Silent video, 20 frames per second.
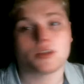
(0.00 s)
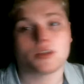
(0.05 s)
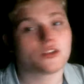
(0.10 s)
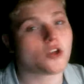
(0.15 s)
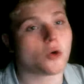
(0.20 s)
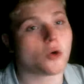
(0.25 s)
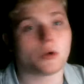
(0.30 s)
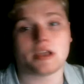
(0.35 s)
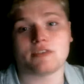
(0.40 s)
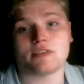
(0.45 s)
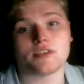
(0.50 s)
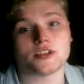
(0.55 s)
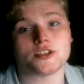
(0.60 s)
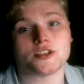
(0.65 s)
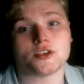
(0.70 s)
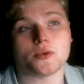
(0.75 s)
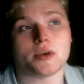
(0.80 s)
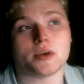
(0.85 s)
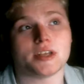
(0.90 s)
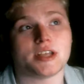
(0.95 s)
Don't even
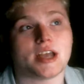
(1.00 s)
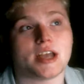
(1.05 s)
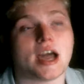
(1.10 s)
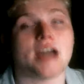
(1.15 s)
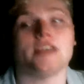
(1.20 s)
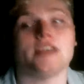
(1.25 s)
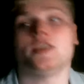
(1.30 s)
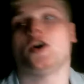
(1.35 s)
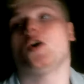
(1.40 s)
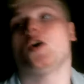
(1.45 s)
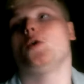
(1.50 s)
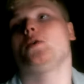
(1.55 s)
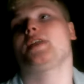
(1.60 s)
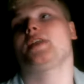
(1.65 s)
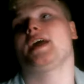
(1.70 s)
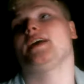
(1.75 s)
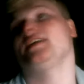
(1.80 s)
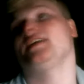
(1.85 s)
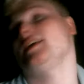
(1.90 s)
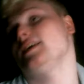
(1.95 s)
do it. I know
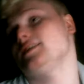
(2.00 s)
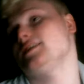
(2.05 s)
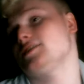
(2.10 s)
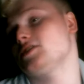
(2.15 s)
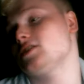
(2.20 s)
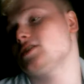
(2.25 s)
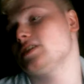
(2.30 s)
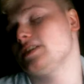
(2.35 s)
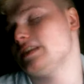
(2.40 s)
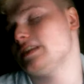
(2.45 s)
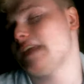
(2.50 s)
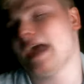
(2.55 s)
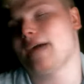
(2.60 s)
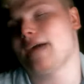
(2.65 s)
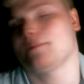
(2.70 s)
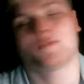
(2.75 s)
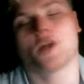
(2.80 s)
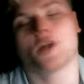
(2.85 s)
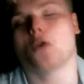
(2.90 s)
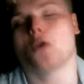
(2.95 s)
that
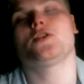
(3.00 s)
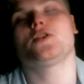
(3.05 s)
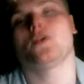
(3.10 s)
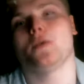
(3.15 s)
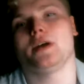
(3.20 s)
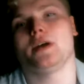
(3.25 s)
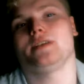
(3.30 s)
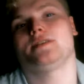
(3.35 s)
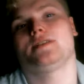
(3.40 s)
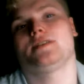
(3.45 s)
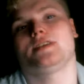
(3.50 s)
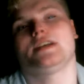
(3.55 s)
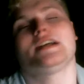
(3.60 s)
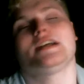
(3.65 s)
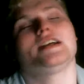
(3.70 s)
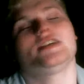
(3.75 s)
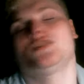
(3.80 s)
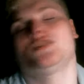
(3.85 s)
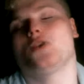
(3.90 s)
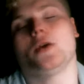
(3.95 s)
don't do it.
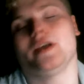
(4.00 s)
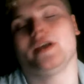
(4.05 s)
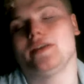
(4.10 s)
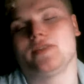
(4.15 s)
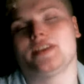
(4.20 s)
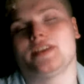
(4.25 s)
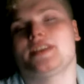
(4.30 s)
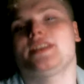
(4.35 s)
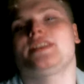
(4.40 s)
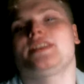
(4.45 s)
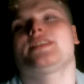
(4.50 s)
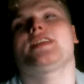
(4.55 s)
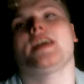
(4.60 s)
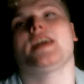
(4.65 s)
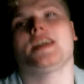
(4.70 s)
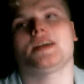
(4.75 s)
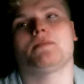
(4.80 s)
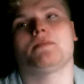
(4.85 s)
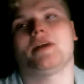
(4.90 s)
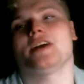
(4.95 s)
Don't even
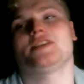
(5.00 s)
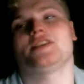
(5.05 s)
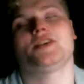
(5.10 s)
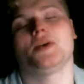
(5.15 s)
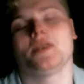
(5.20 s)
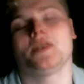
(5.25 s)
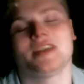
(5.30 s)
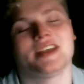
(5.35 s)
think about doing